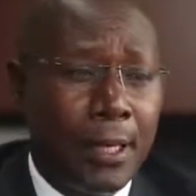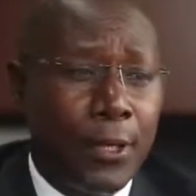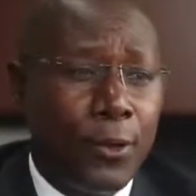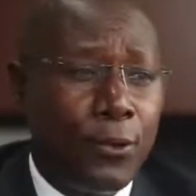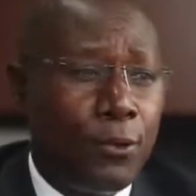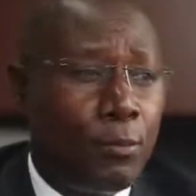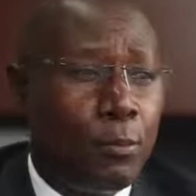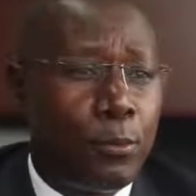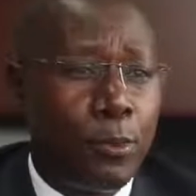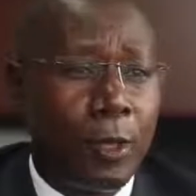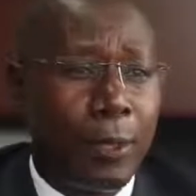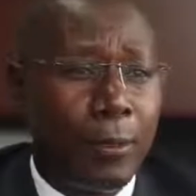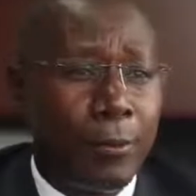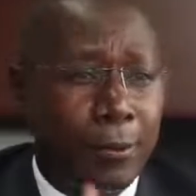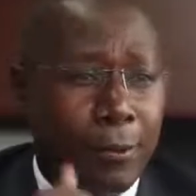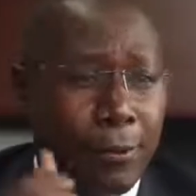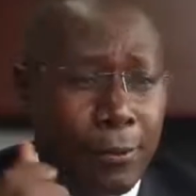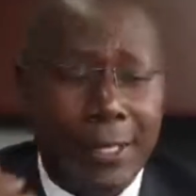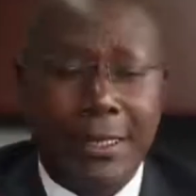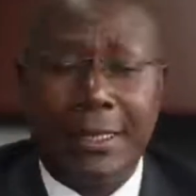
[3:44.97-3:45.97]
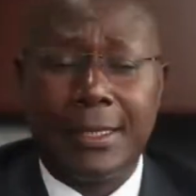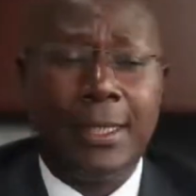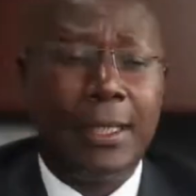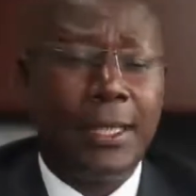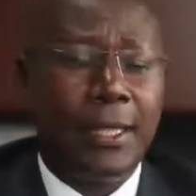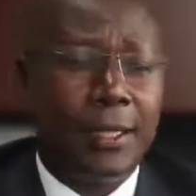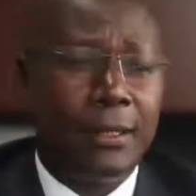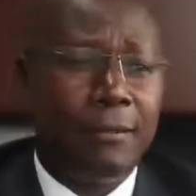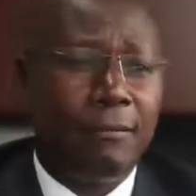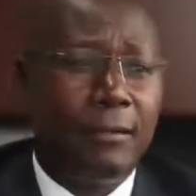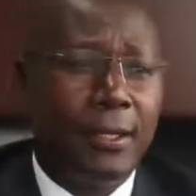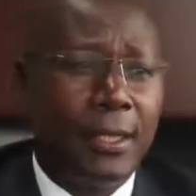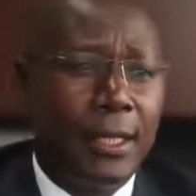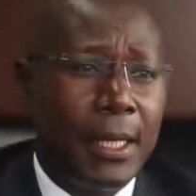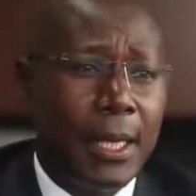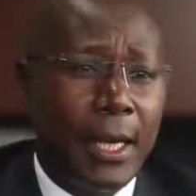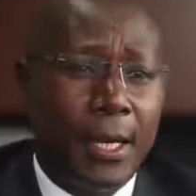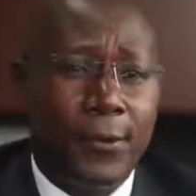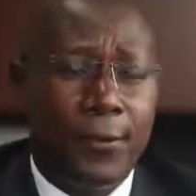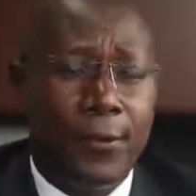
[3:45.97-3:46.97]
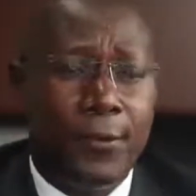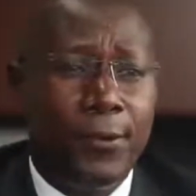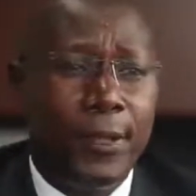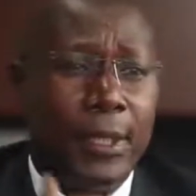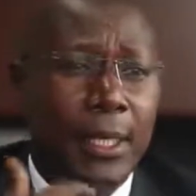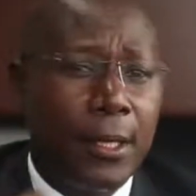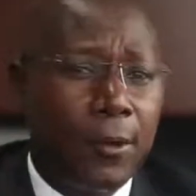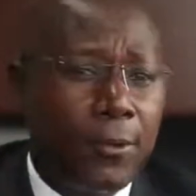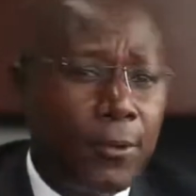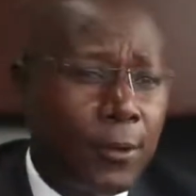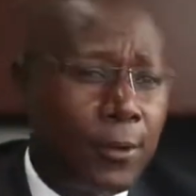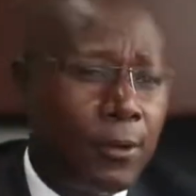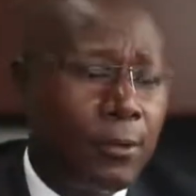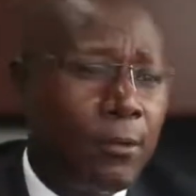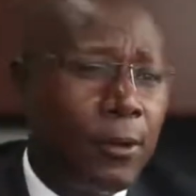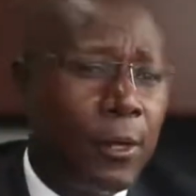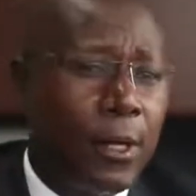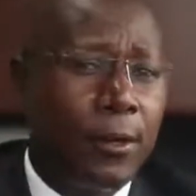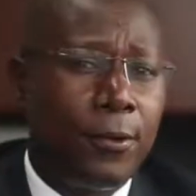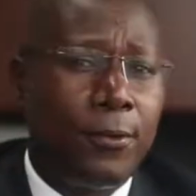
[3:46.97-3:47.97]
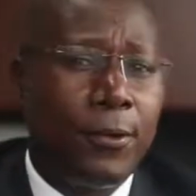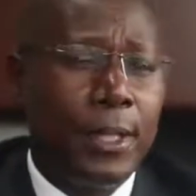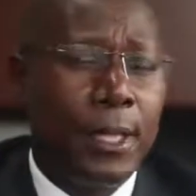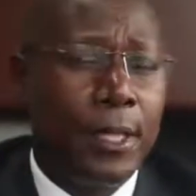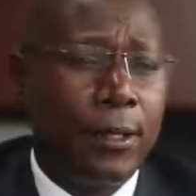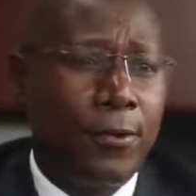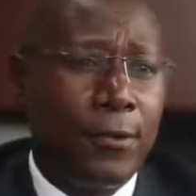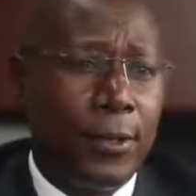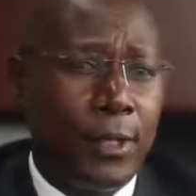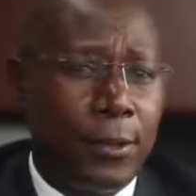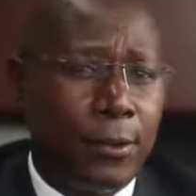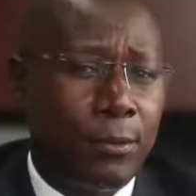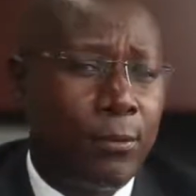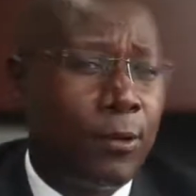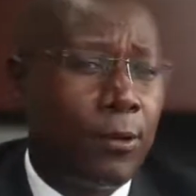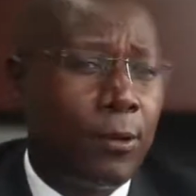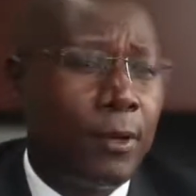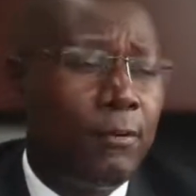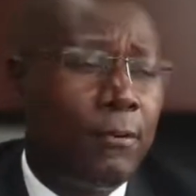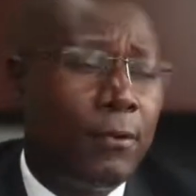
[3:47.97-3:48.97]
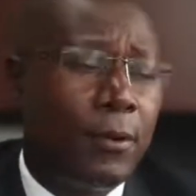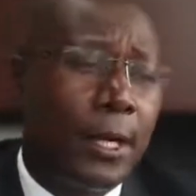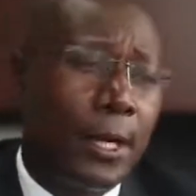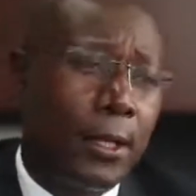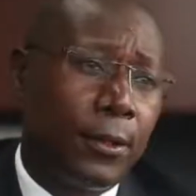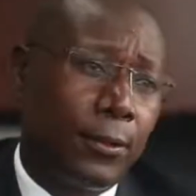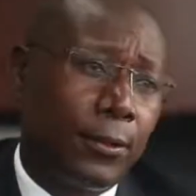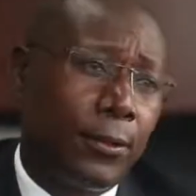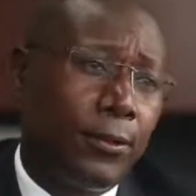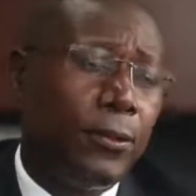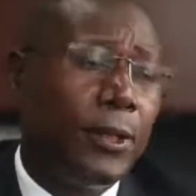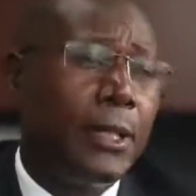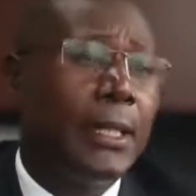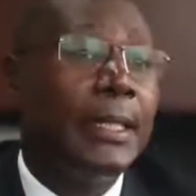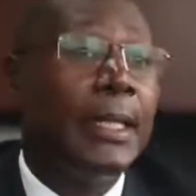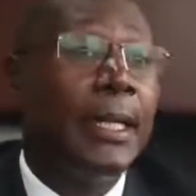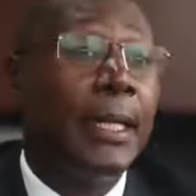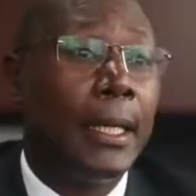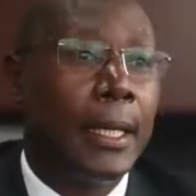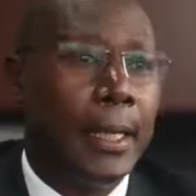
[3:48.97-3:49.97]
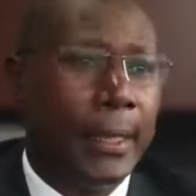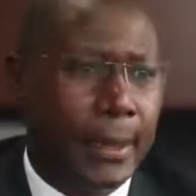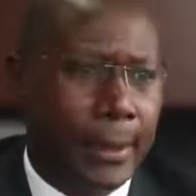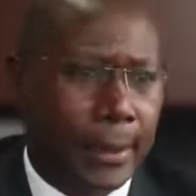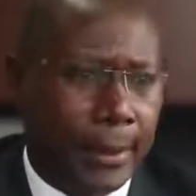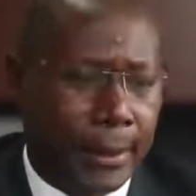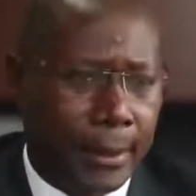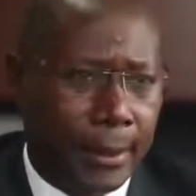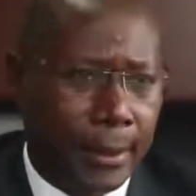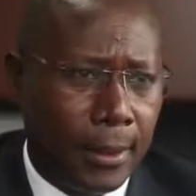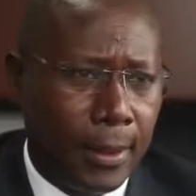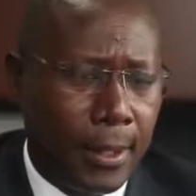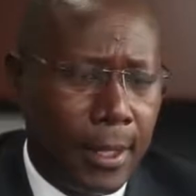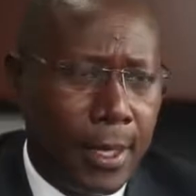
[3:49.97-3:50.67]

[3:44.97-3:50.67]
You procrastinate every day. I will do it tomorrow, I do it tomorrow. If you cannot do it, delegate it.